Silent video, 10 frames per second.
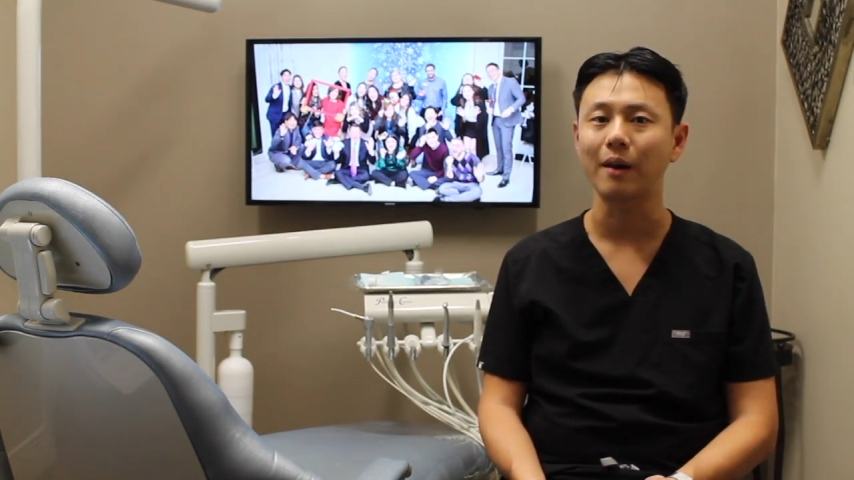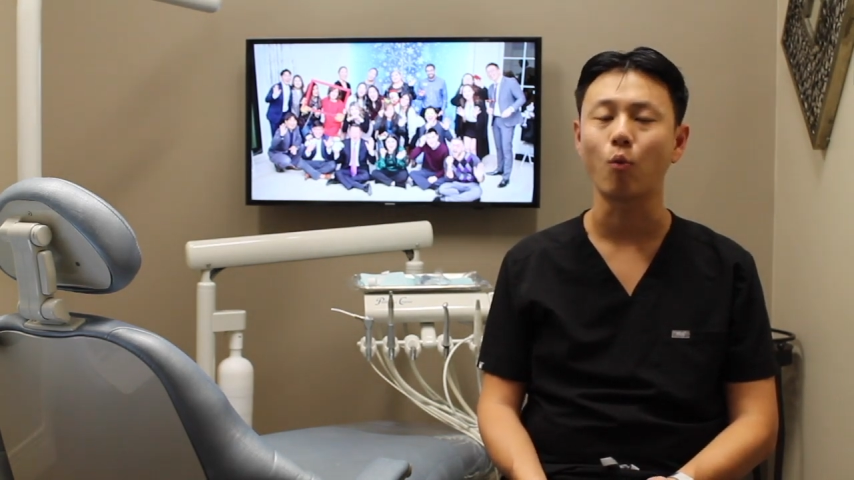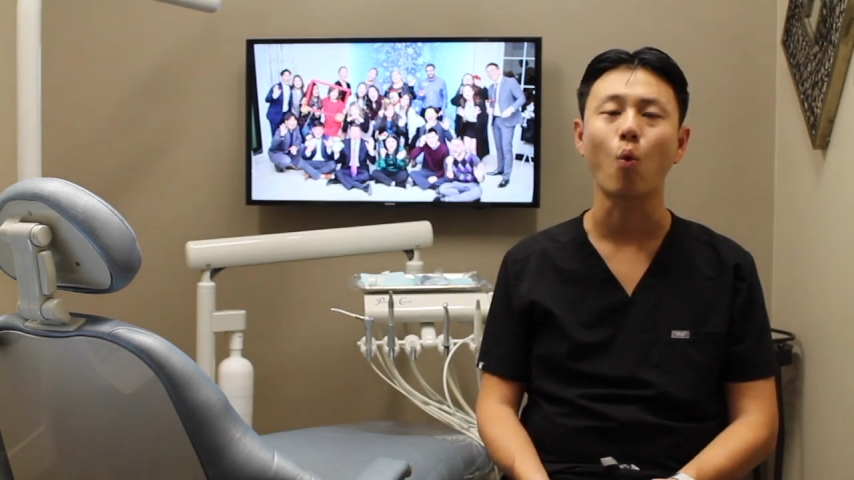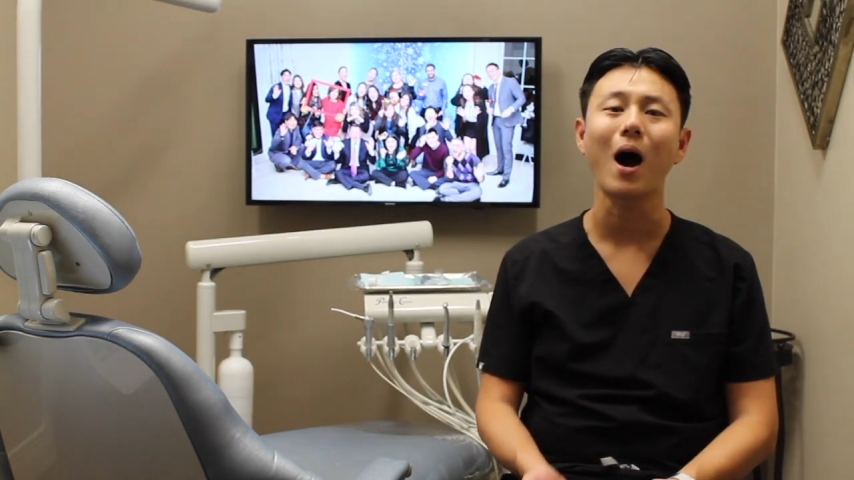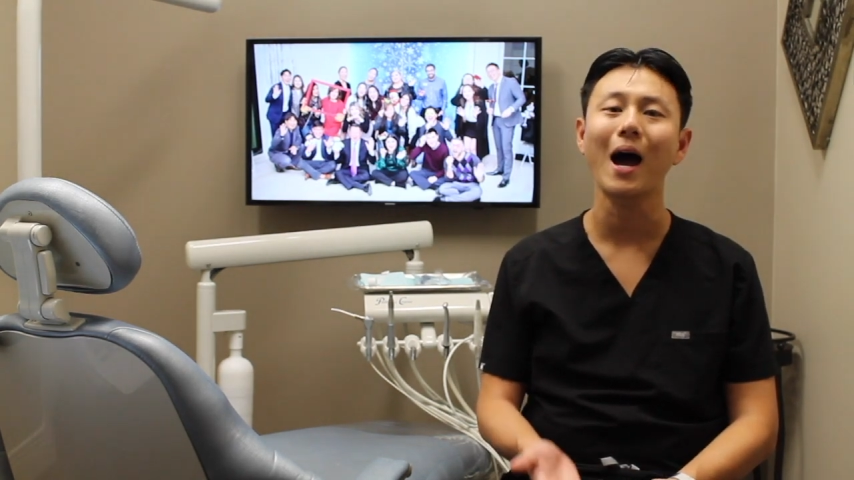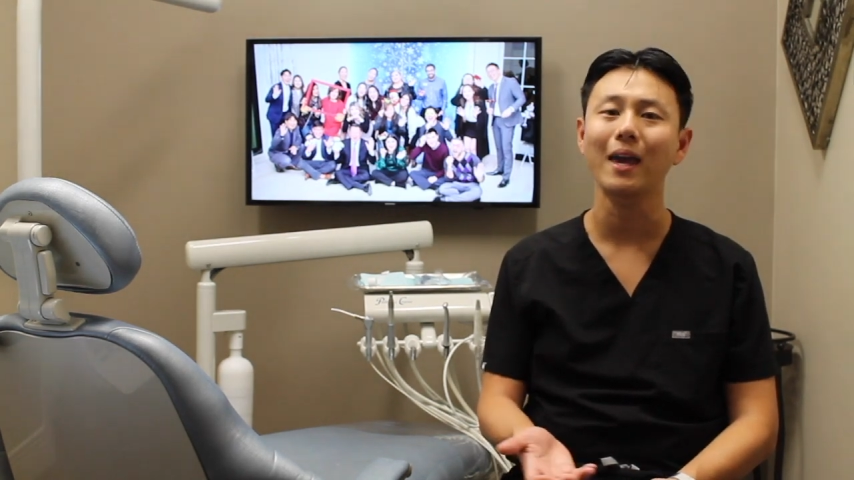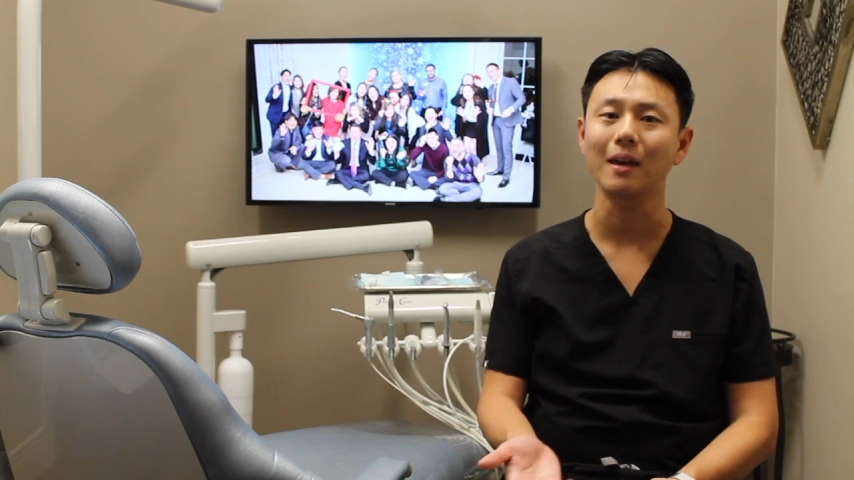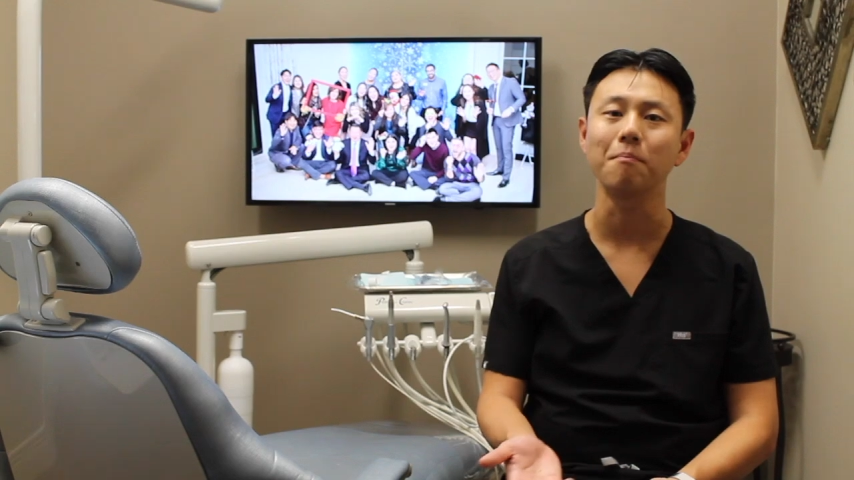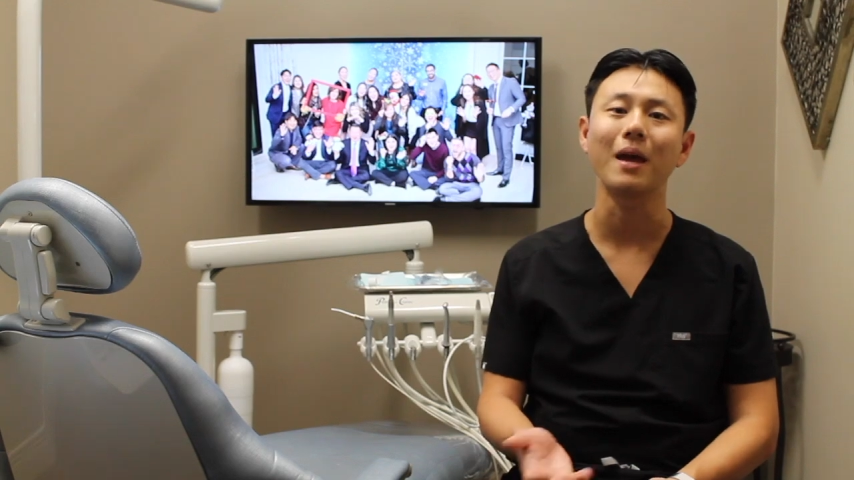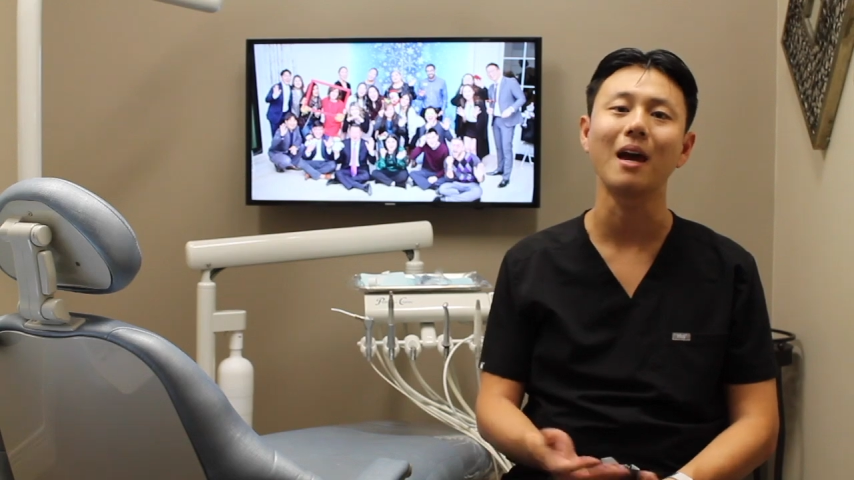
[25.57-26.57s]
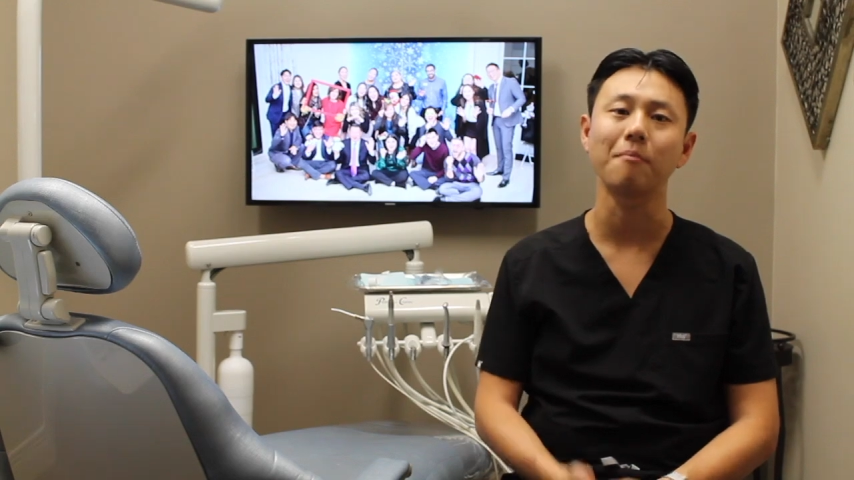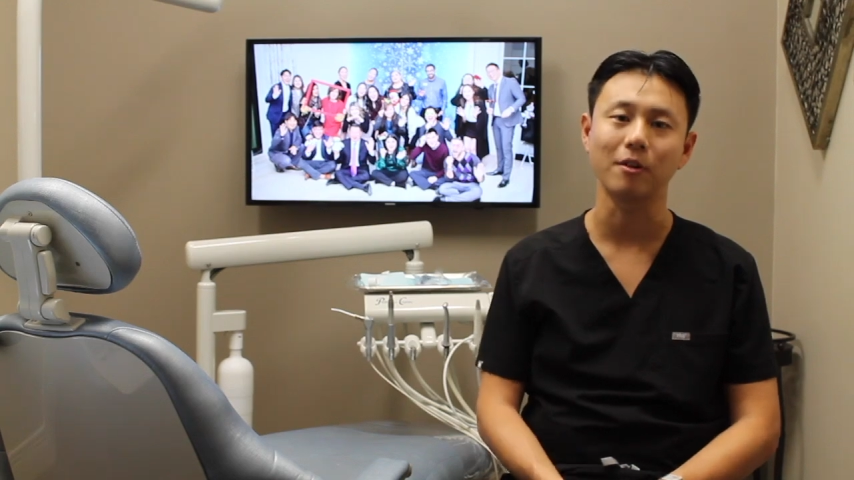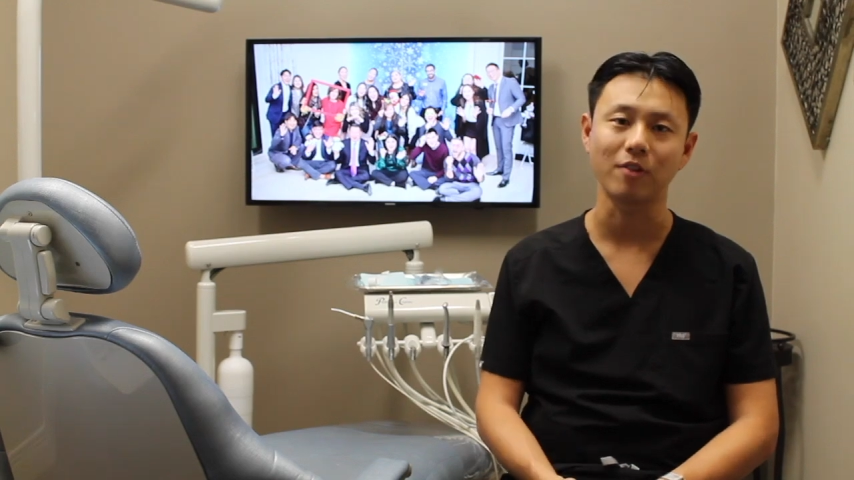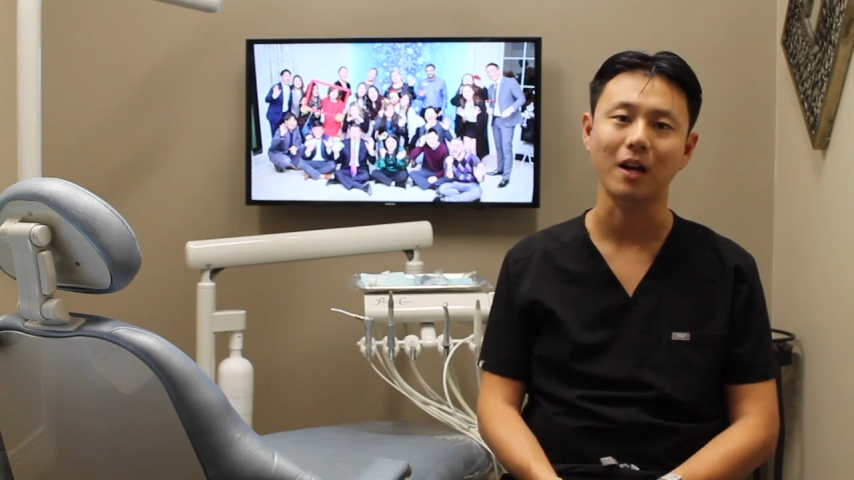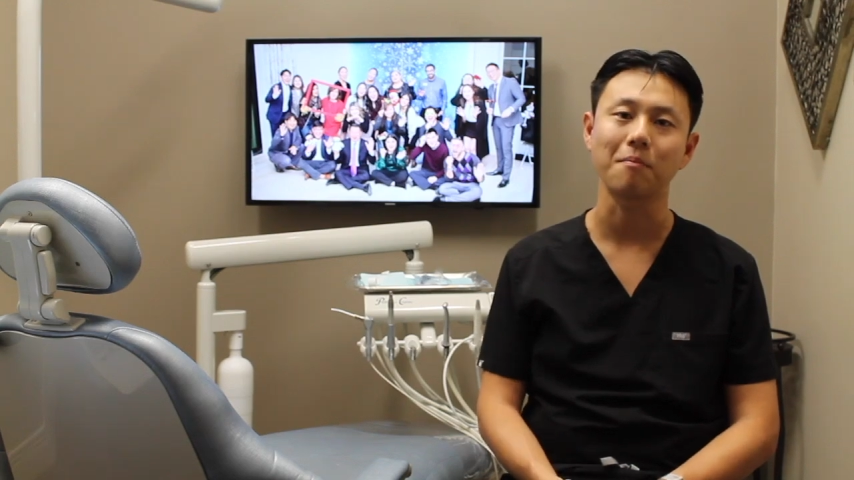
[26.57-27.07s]
and why it may have
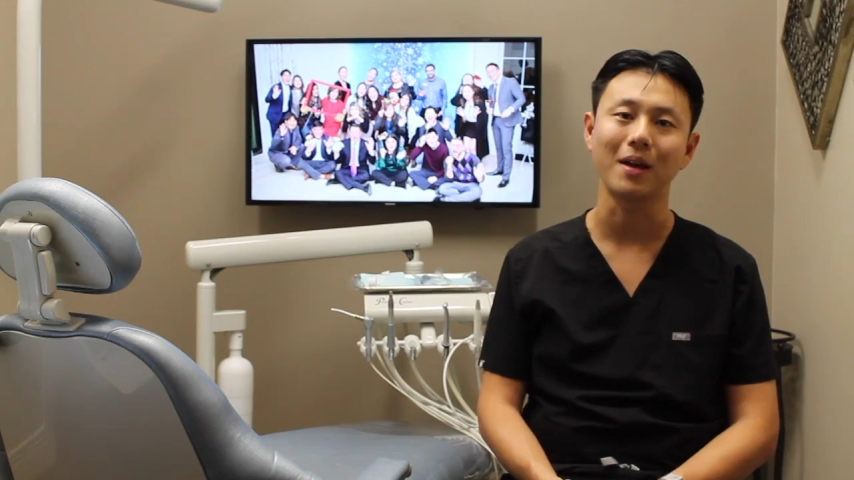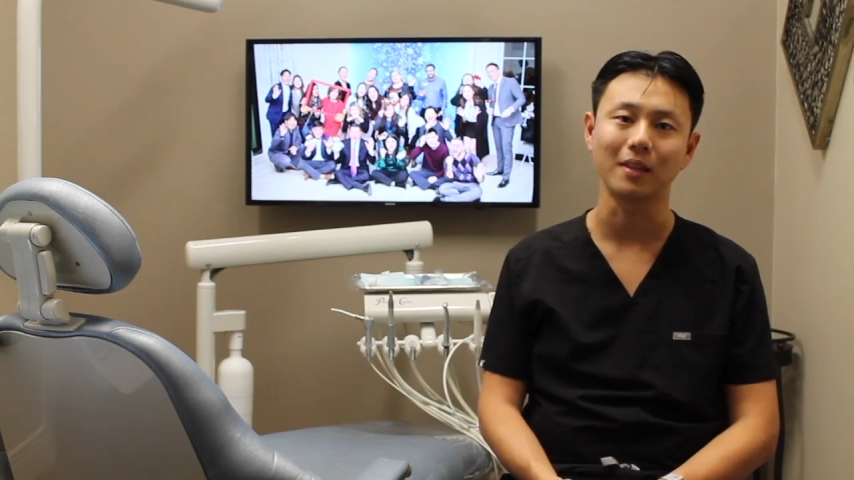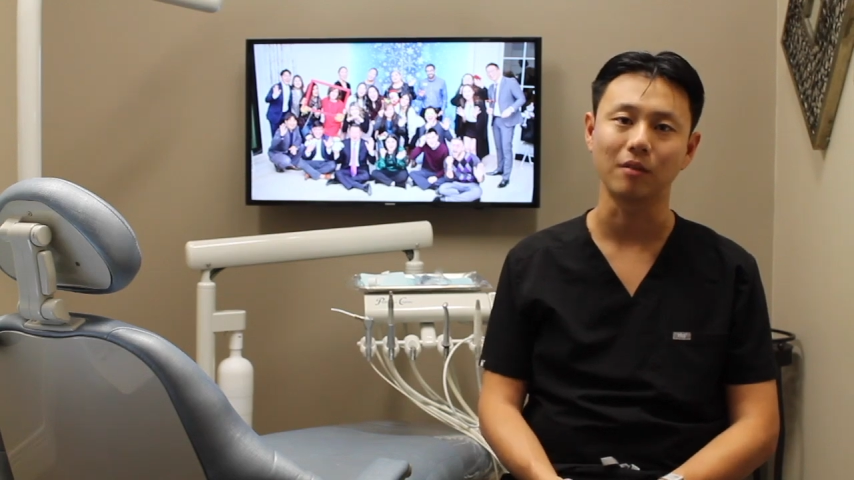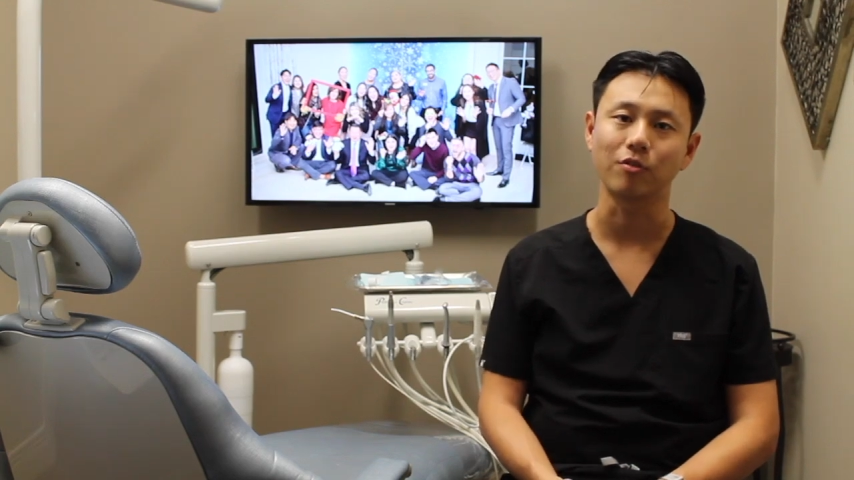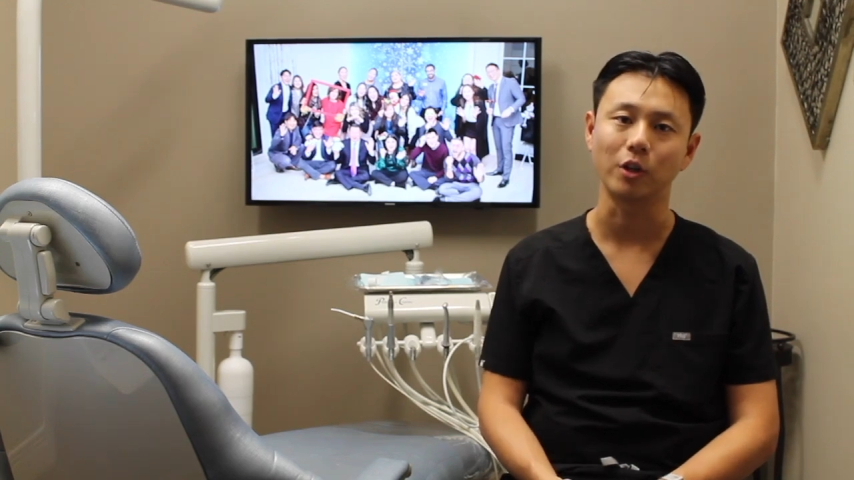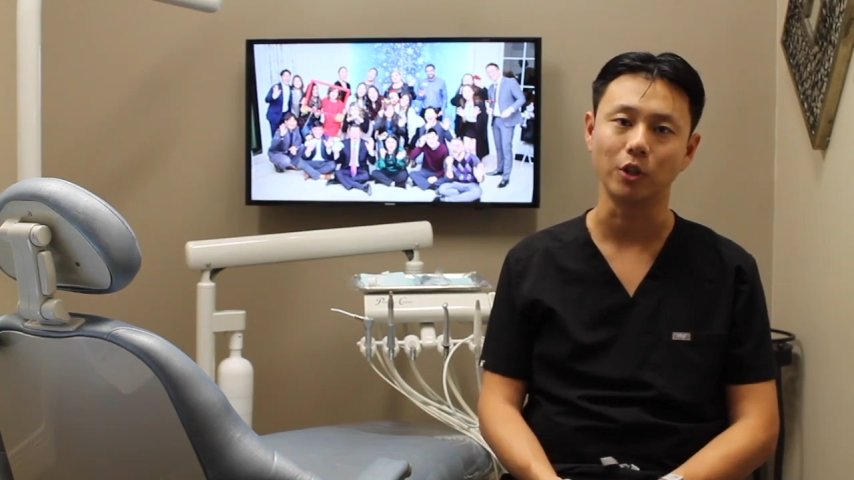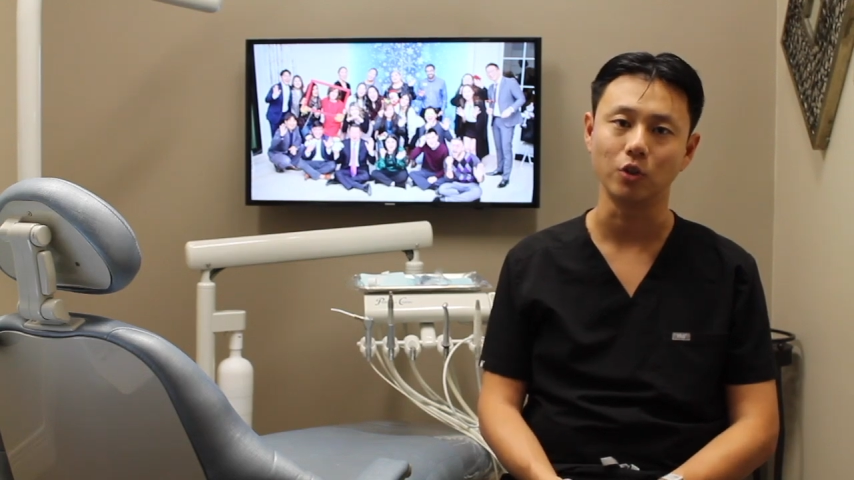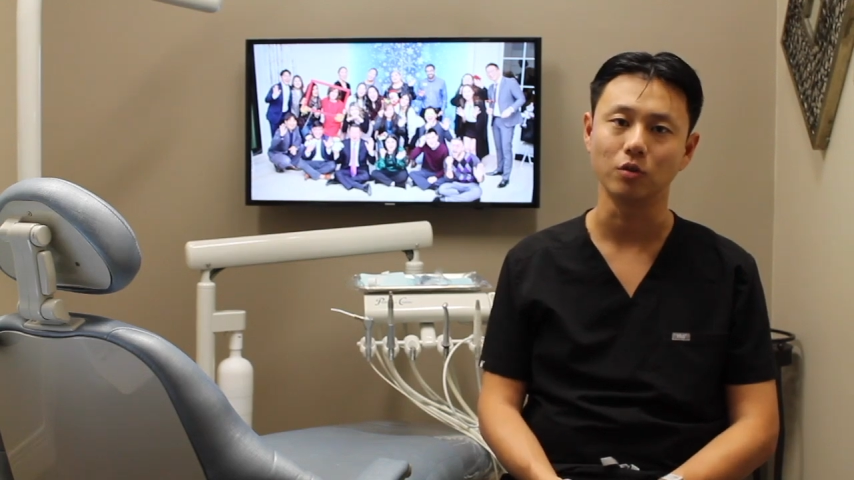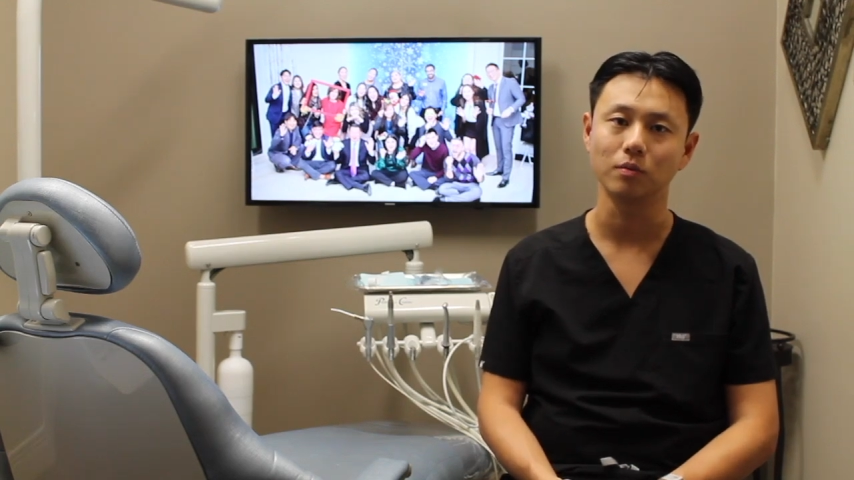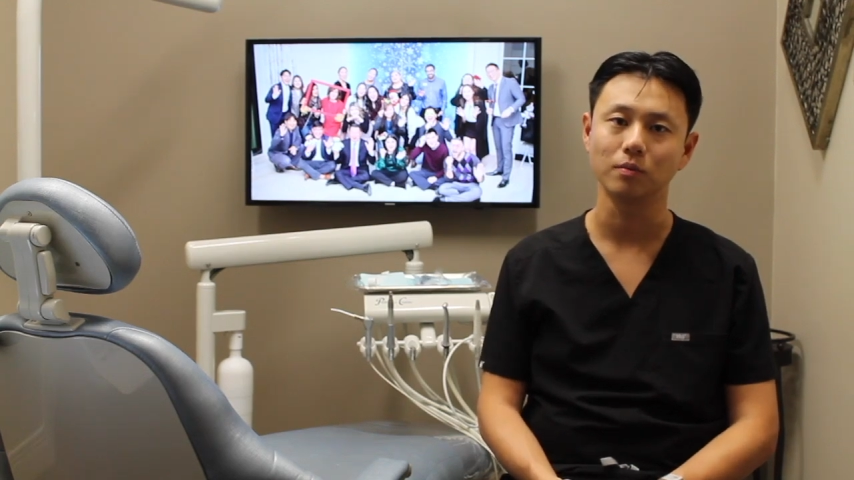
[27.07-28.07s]
been recommended for you.